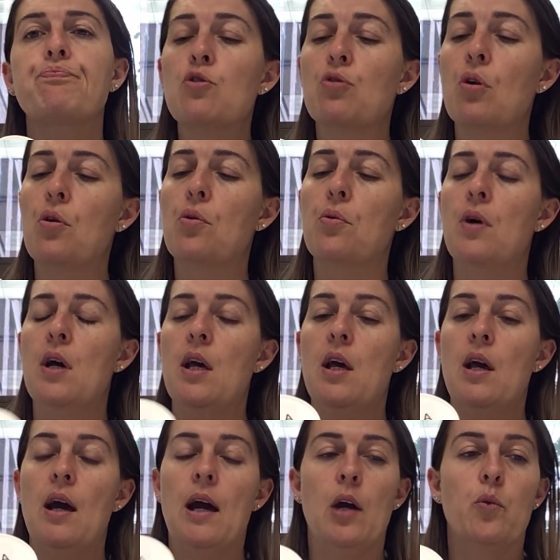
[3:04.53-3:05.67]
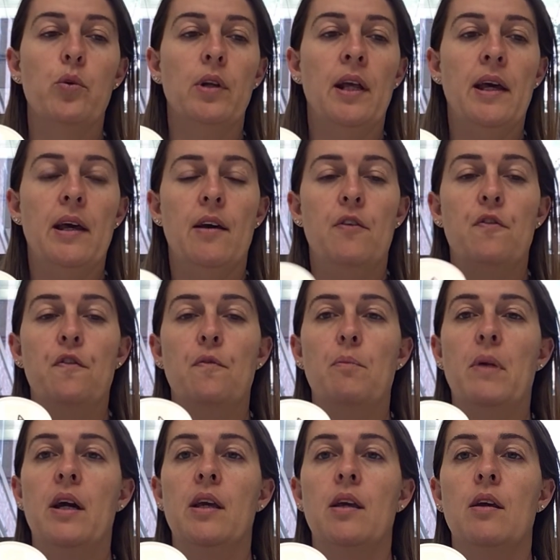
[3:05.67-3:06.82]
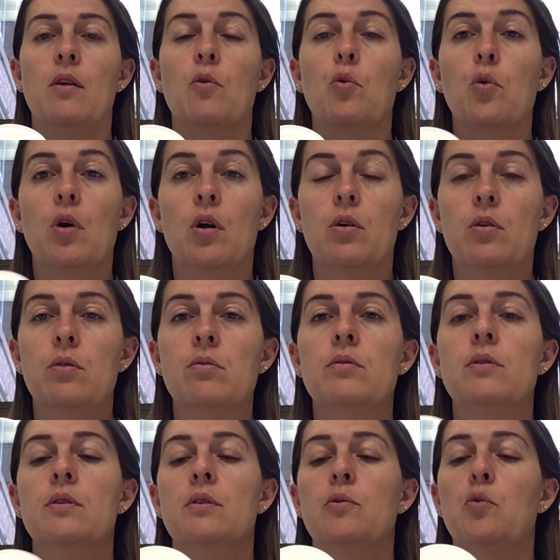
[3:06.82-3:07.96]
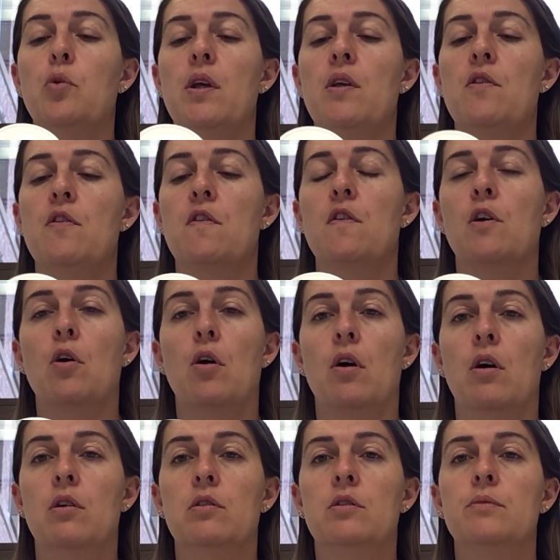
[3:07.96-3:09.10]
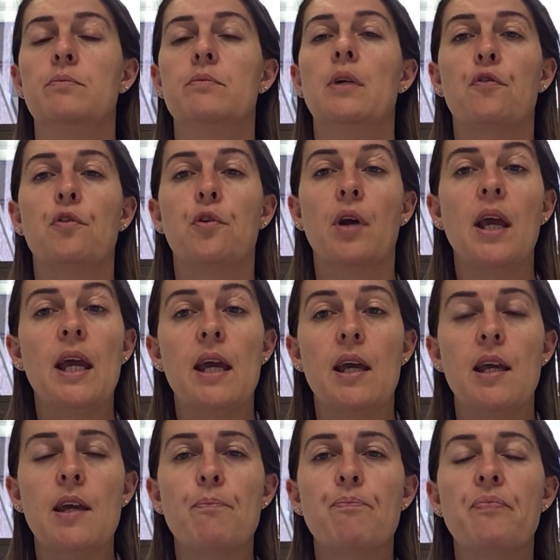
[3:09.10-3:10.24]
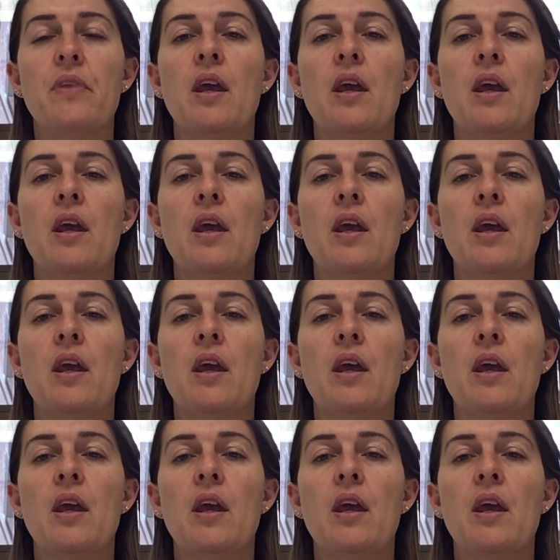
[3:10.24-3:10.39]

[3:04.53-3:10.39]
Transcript: So I will have my row with the column for A,